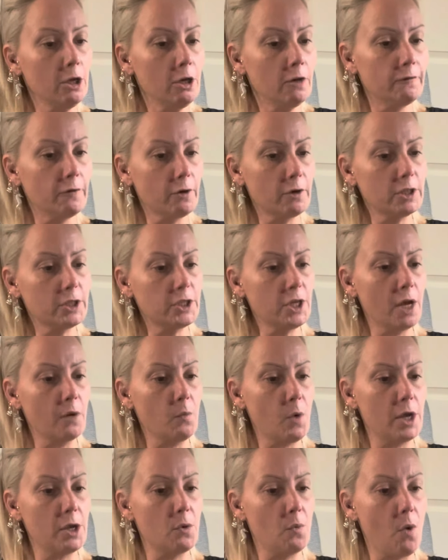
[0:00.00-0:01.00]
Focus on
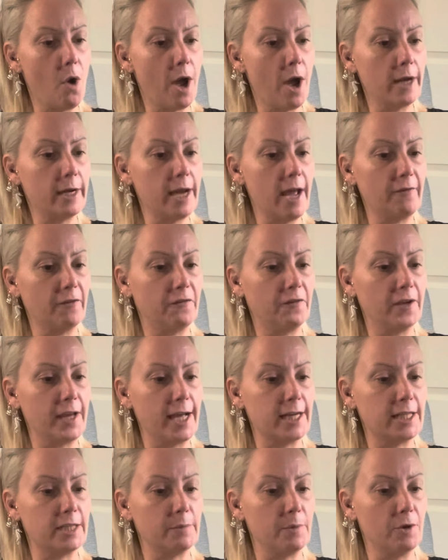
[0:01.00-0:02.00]
what you want. Never
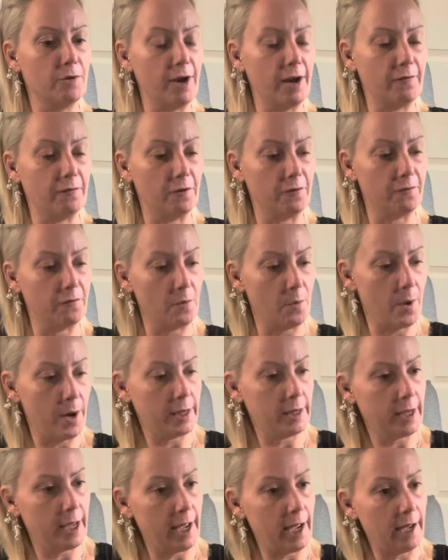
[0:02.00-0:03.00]
forget to be grateful for
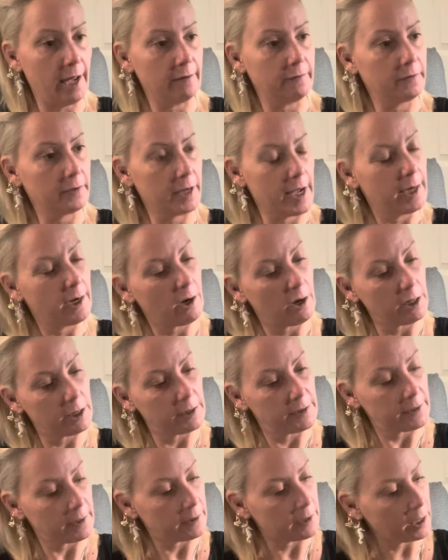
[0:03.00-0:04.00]
what you have. Kind of already
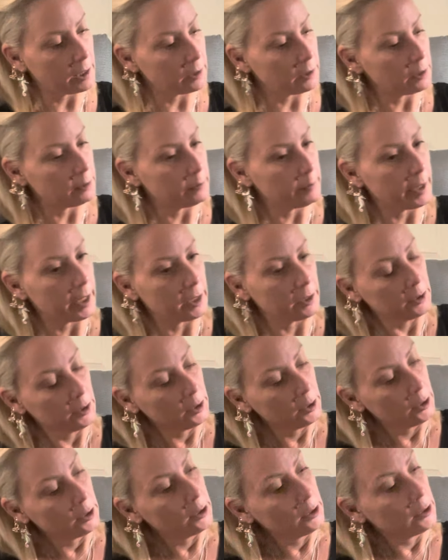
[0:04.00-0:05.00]
said that a little bit.
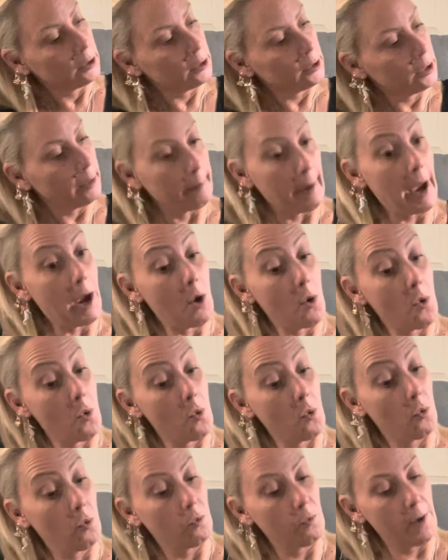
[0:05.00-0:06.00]
My
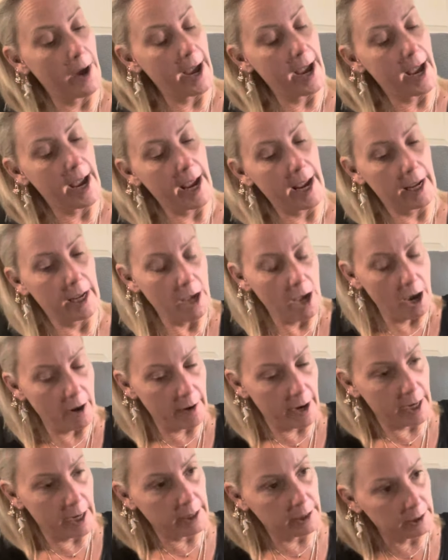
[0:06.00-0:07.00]
own way. All
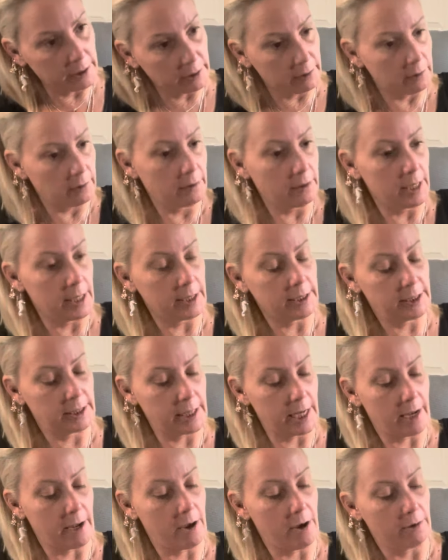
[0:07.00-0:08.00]
right, let's
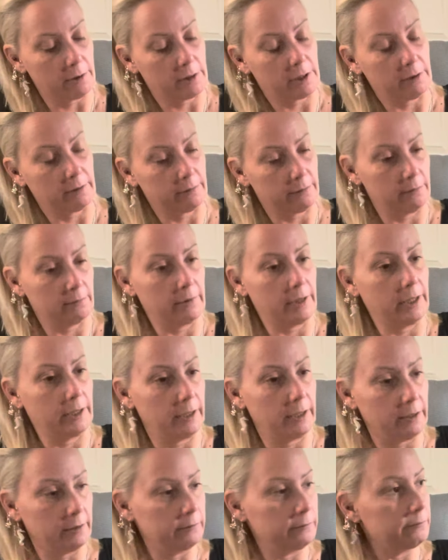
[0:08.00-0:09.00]
take out the
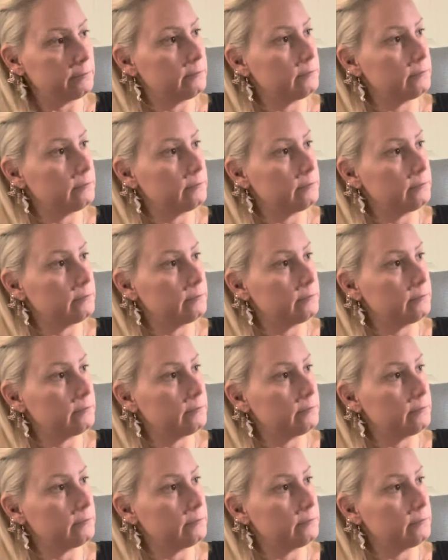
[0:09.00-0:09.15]
really